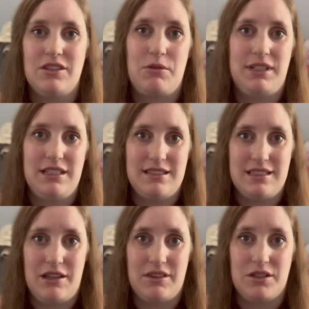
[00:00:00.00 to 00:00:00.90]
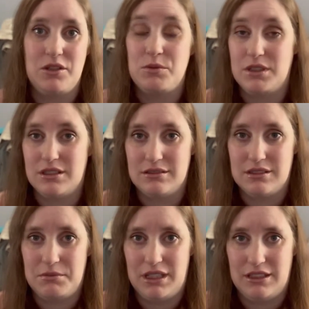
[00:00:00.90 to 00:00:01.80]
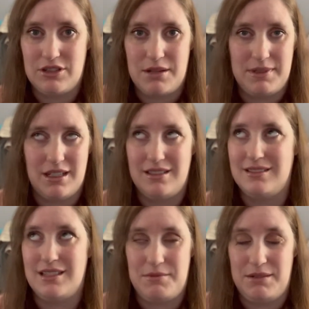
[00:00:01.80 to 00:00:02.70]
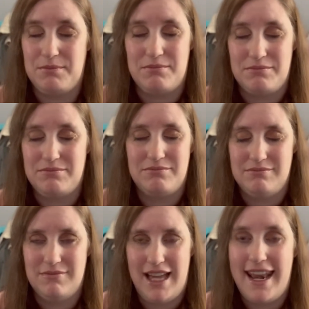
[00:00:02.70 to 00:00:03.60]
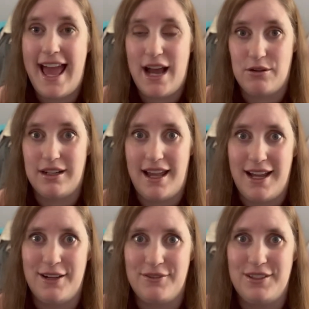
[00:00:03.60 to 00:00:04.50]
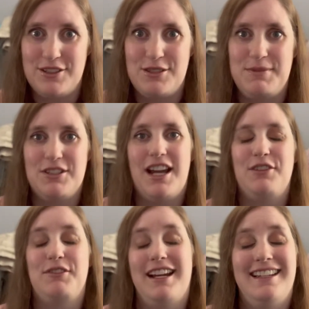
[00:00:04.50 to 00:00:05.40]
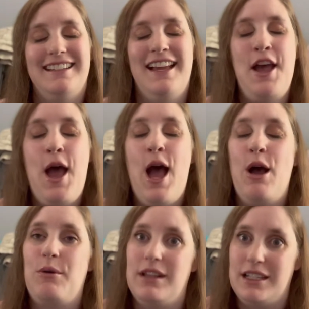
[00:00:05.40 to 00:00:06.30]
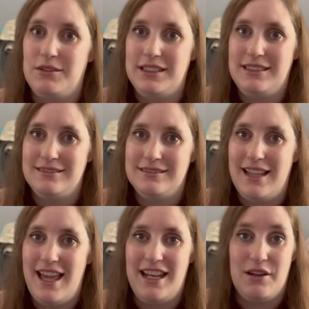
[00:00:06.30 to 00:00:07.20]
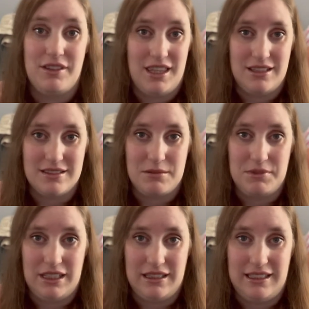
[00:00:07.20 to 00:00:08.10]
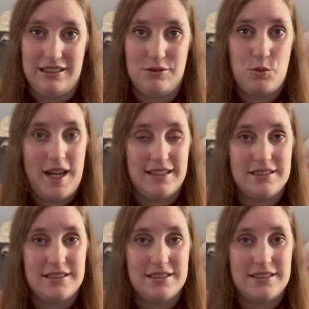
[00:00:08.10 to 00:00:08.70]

I went in to see if the clothes were completely dry because, I mean, an hour and a half, it should be dry, right? Well, I go in and everything is completely wet.